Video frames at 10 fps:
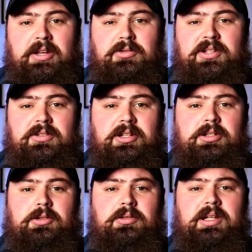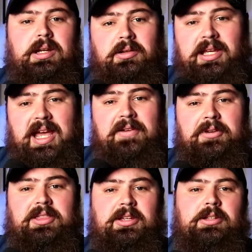Tracer can do nearly
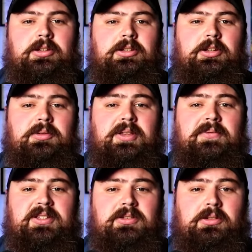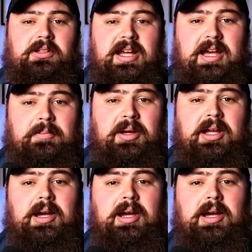everything you can do with a physical lab,